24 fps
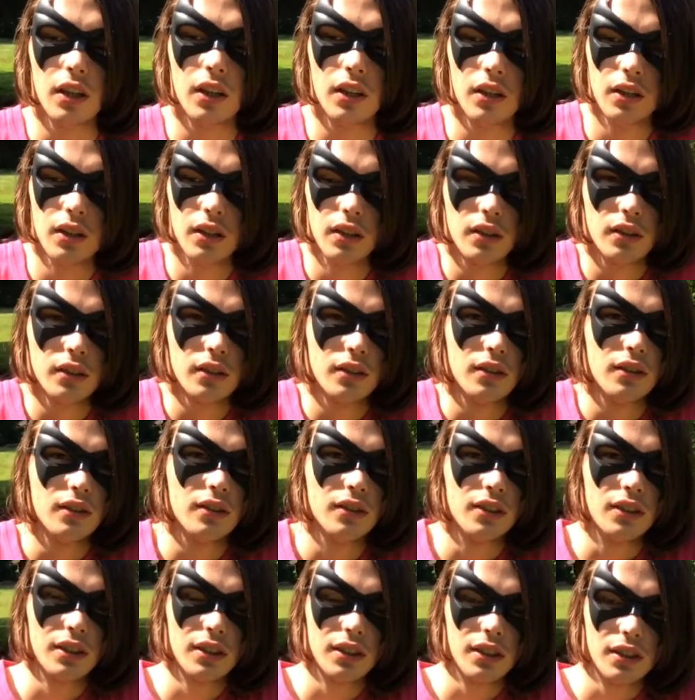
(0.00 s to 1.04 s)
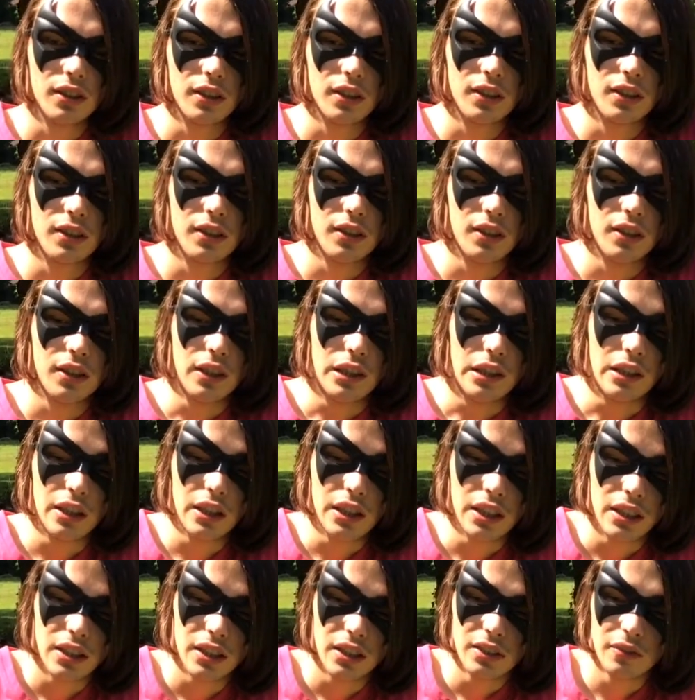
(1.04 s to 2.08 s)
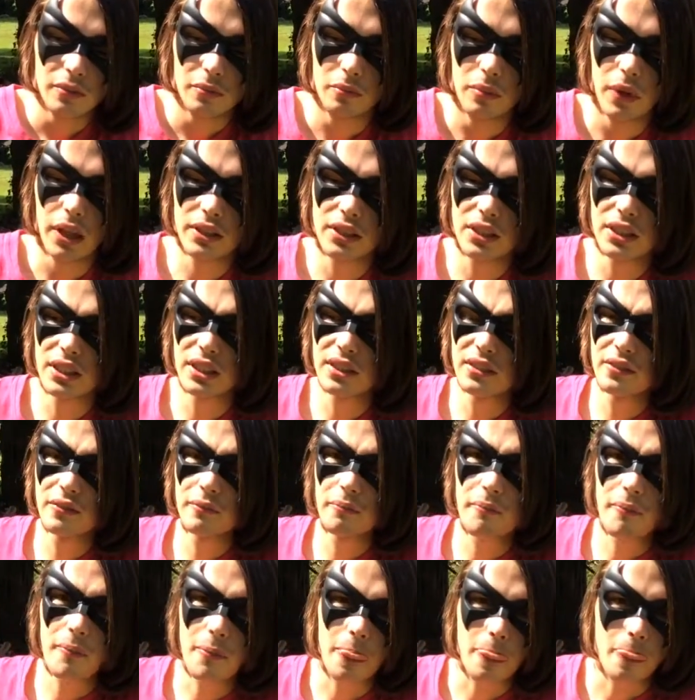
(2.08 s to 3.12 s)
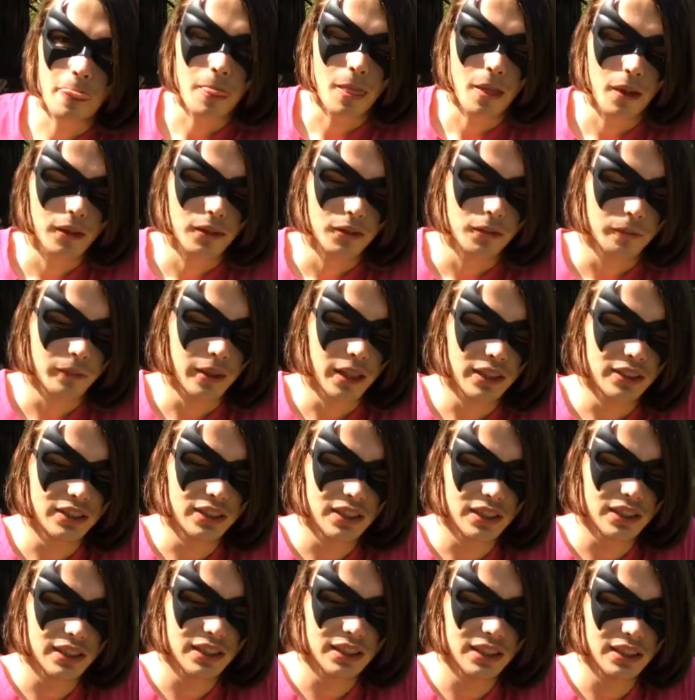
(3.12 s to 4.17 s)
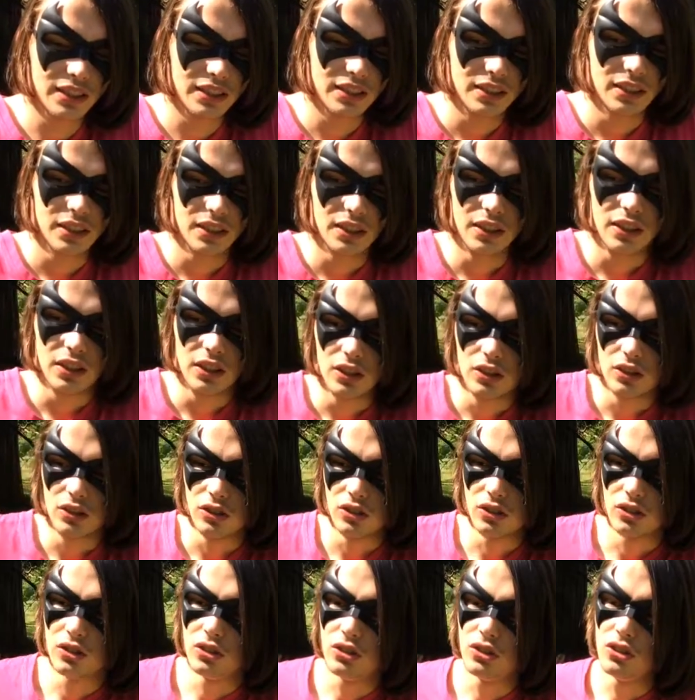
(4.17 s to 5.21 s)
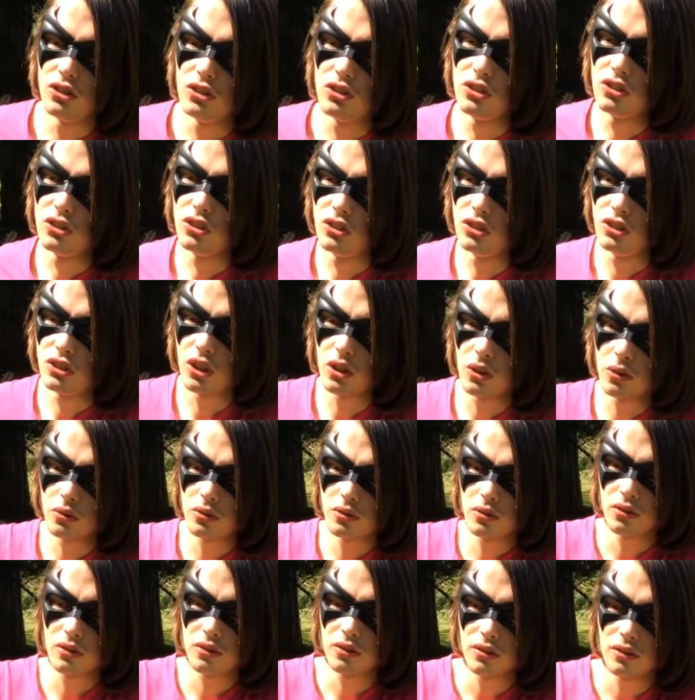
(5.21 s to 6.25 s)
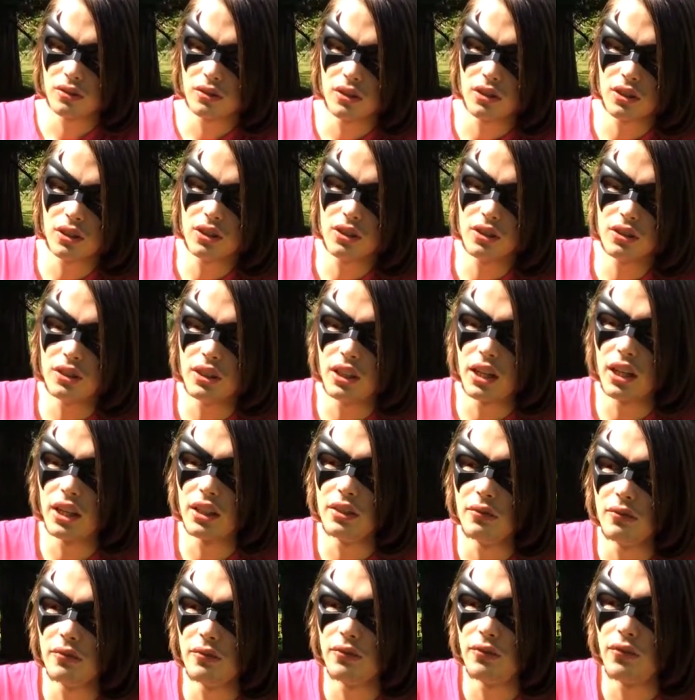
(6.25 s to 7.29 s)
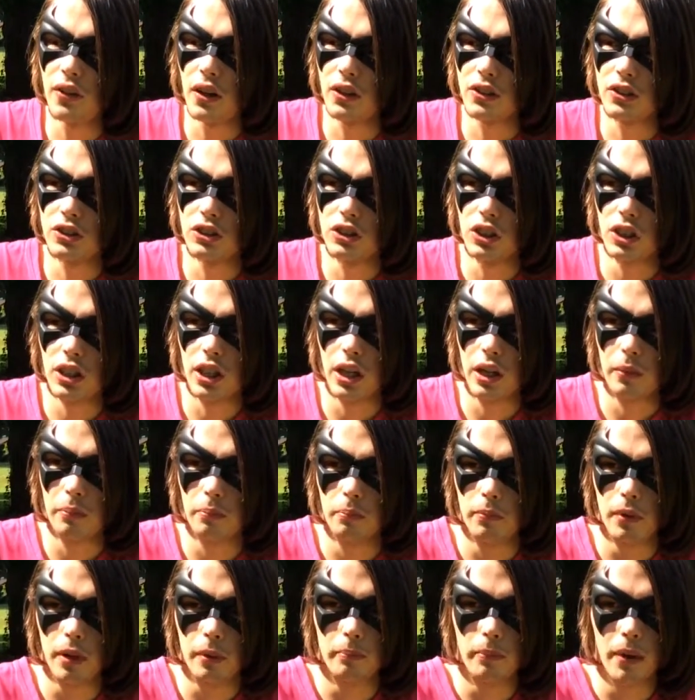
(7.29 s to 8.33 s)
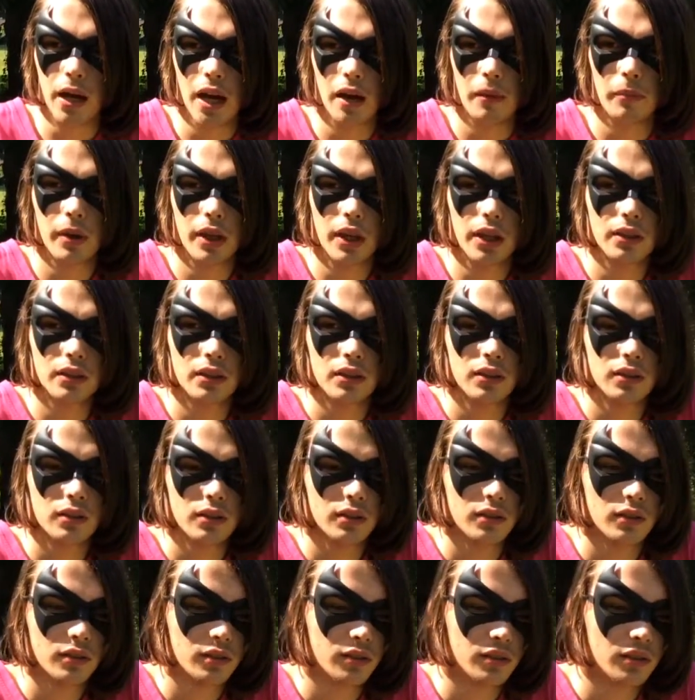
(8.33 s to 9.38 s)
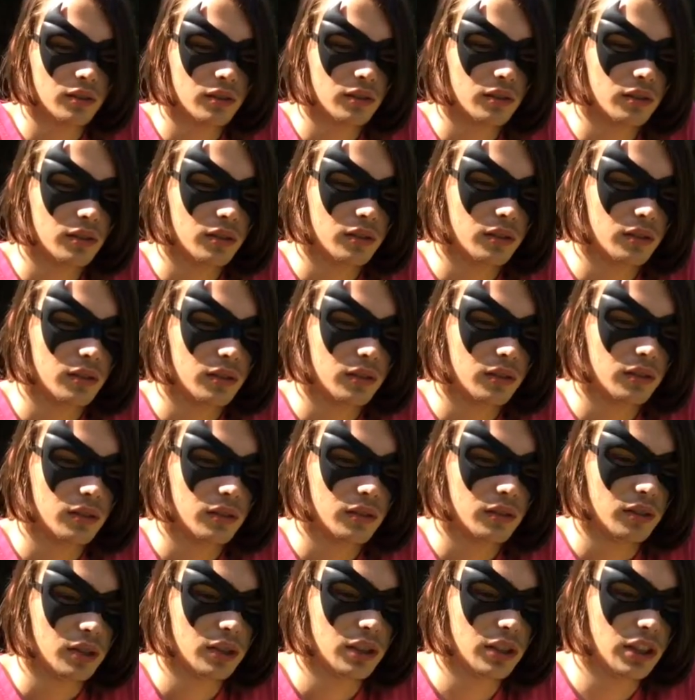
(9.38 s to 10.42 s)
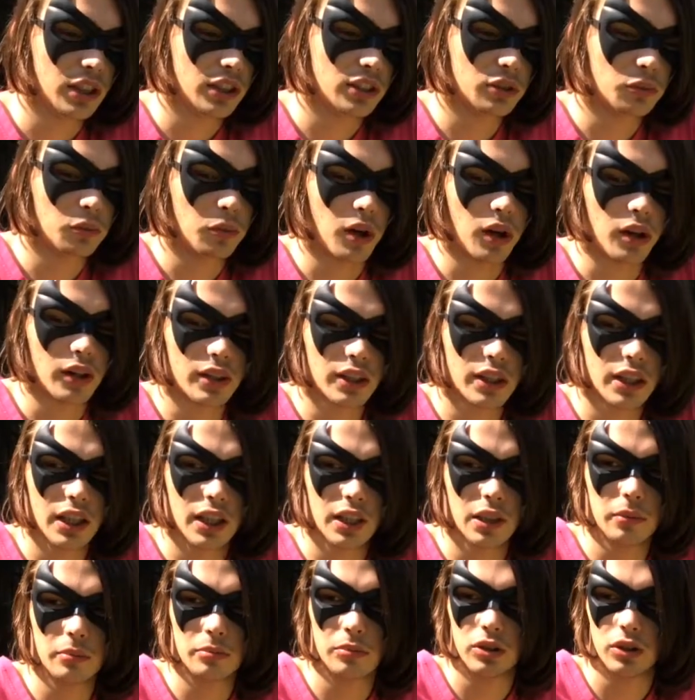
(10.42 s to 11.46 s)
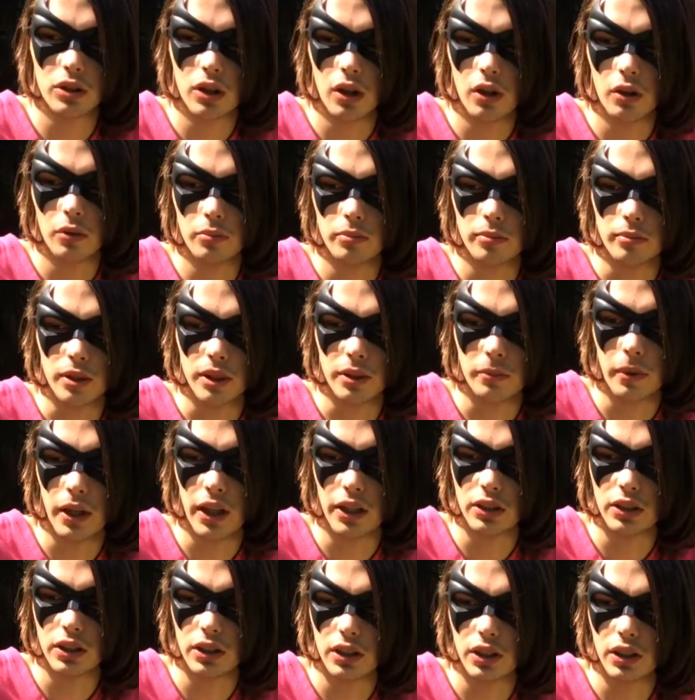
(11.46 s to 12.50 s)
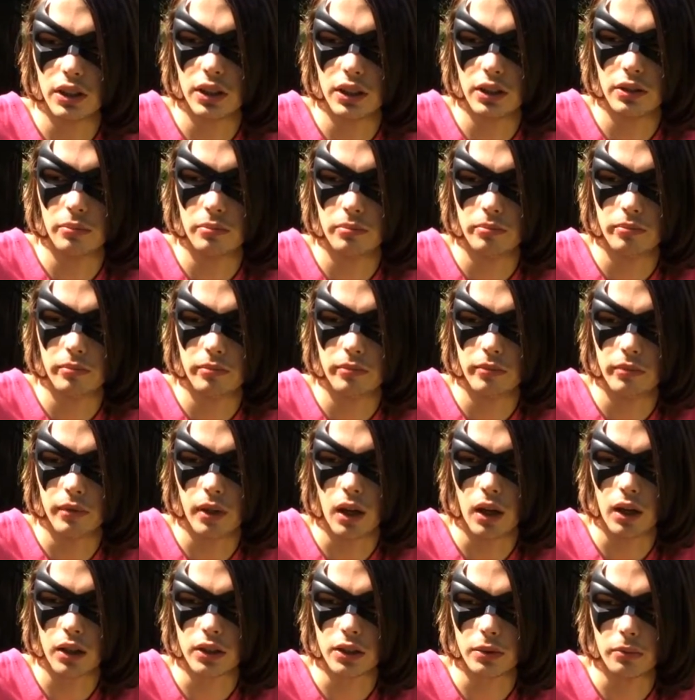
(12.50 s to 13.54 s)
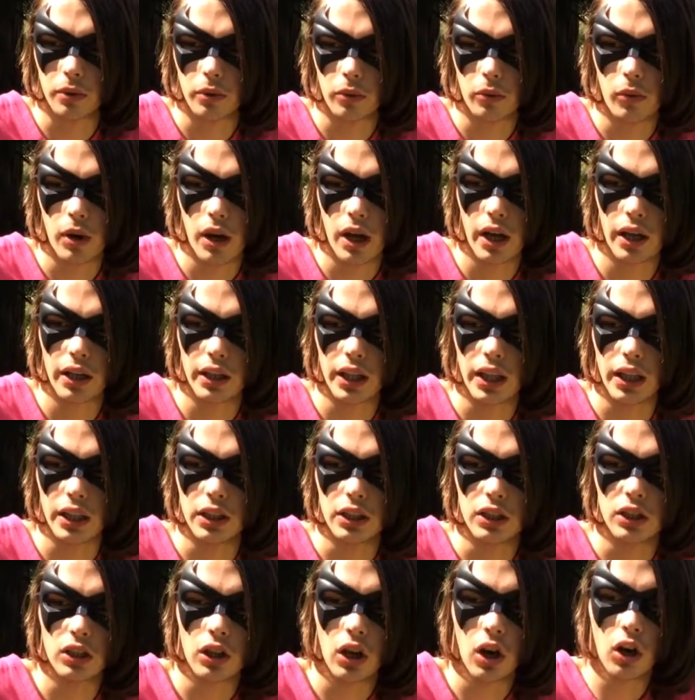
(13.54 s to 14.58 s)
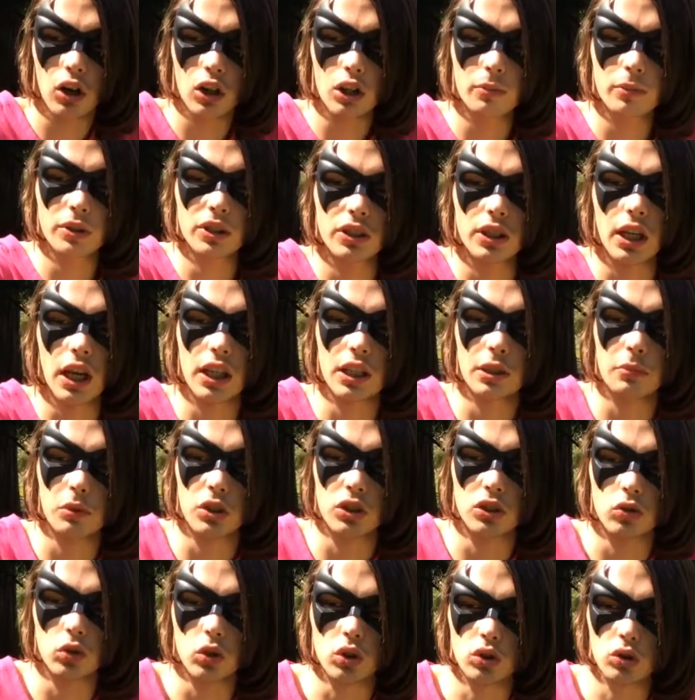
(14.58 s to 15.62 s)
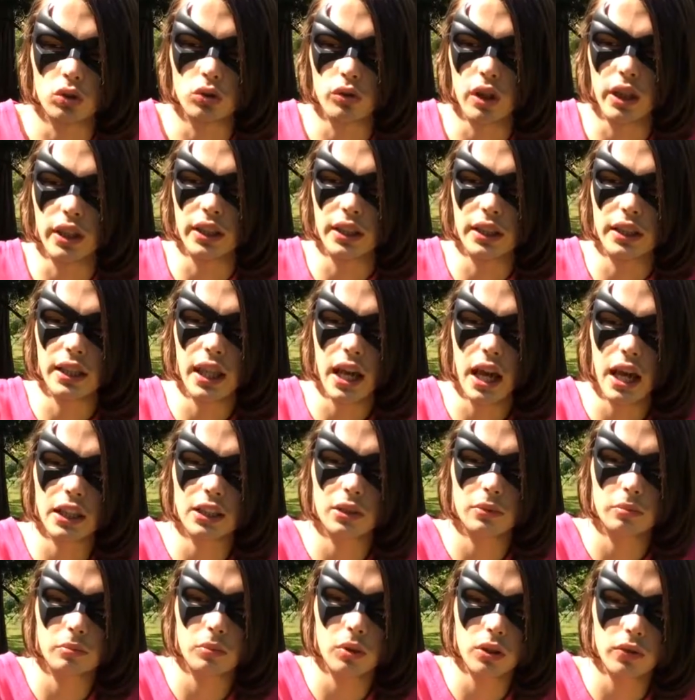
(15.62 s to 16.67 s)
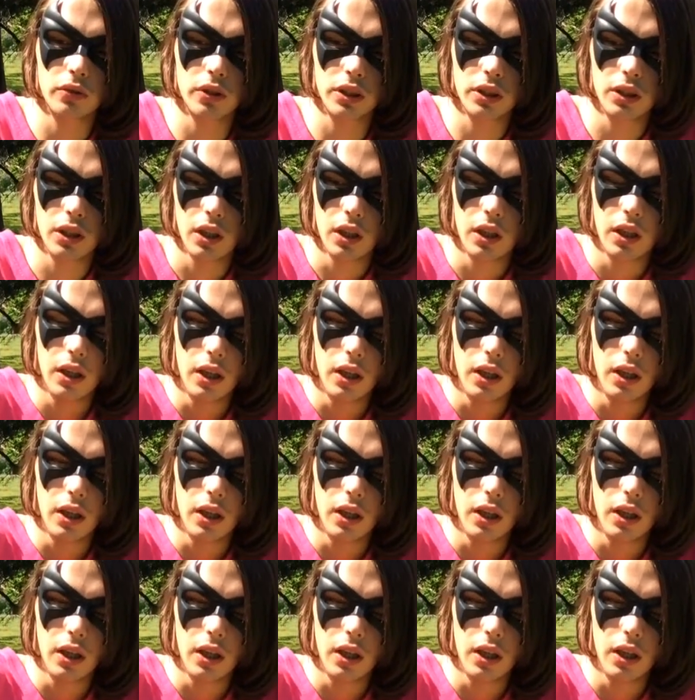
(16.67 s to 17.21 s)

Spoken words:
I love V for Vendetta. Oh, I should explain that movie. Basically, Joker then fucks shit up, but Batman, he doesn't want to kill him, so he basically locks him away in the Arkham Asylum, which was created last movie